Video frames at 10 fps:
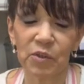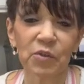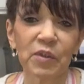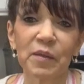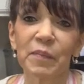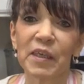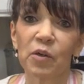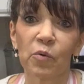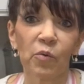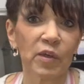You can make a
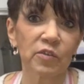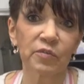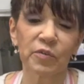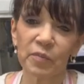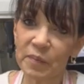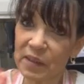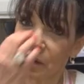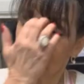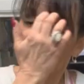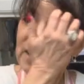wonderful
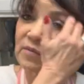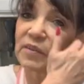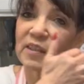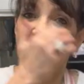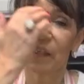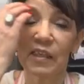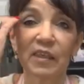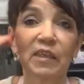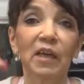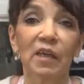meal even in a
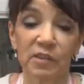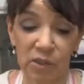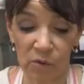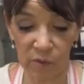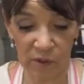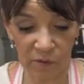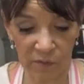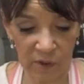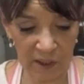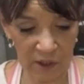not so
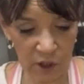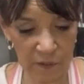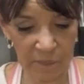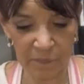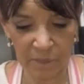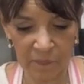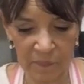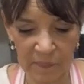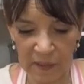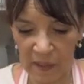wonderful kitchen.
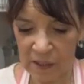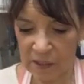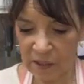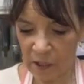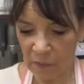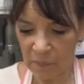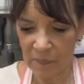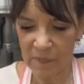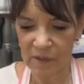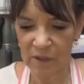So,
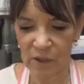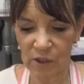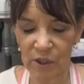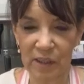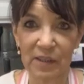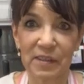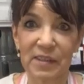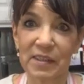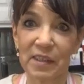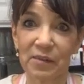check
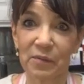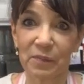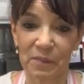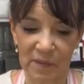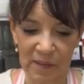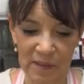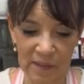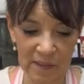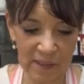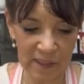this out.
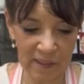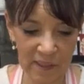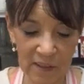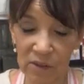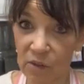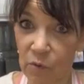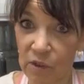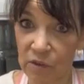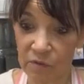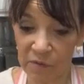Does that not look
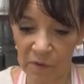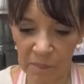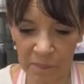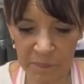wonderful?